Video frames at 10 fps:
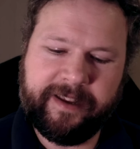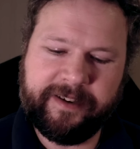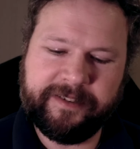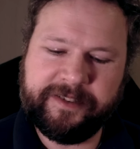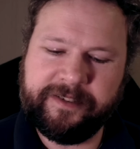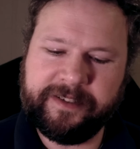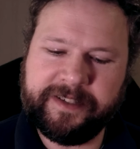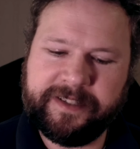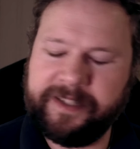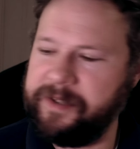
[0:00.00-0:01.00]
here, so you can
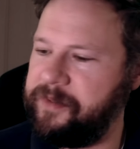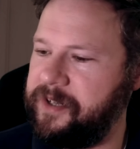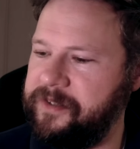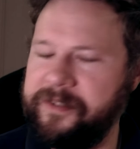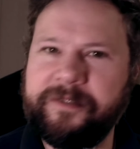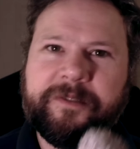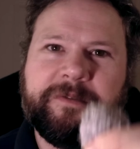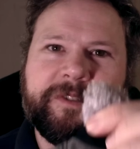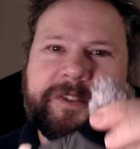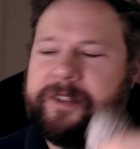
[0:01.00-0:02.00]
stick him onto a
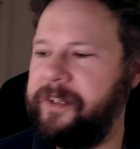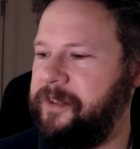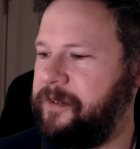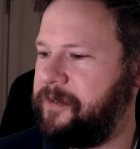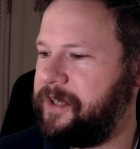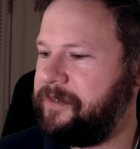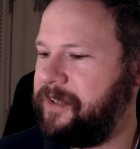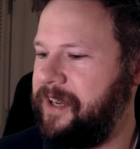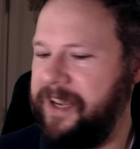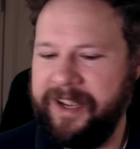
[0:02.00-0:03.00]
refrigerator or
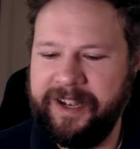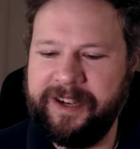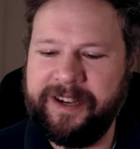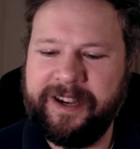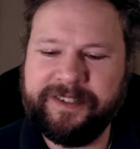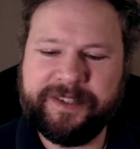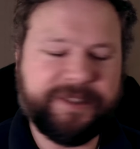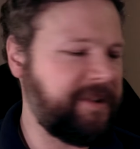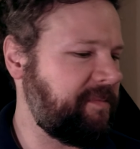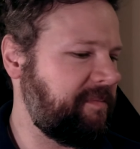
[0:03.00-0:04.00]
whatever. I'll just
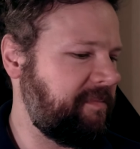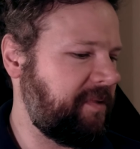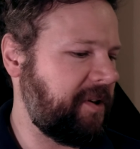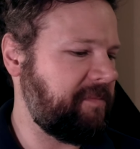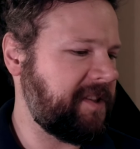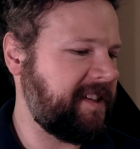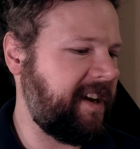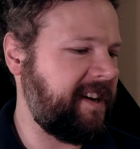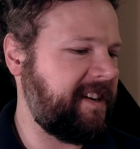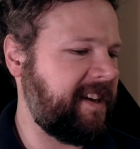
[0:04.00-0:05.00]
sort of put him
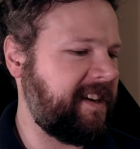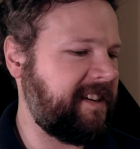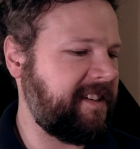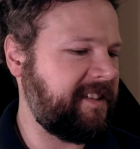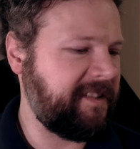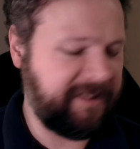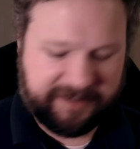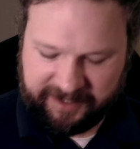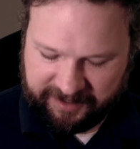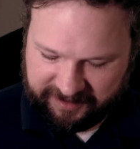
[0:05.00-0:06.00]
aside now.
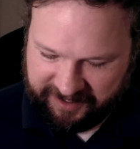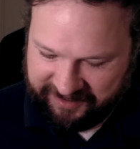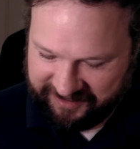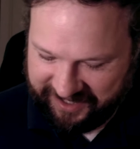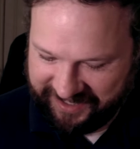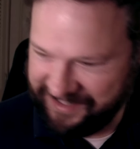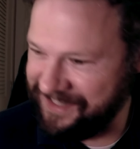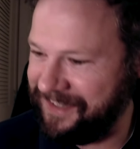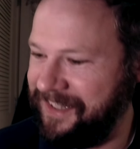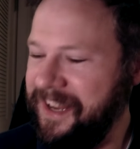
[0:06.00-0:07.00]
Okay,
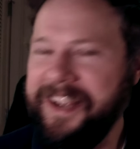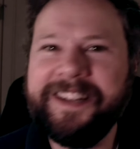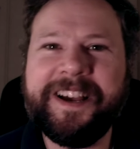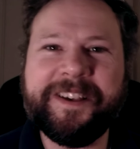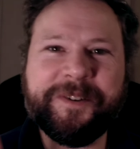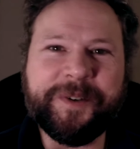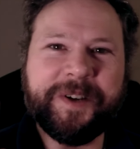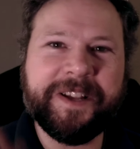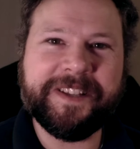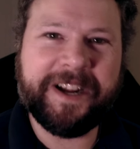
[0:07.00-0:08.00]
so now that we've
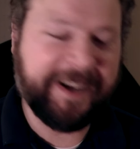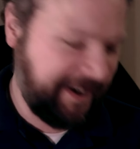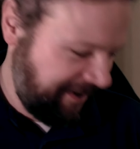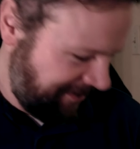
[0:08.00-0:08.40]
gotten that out of the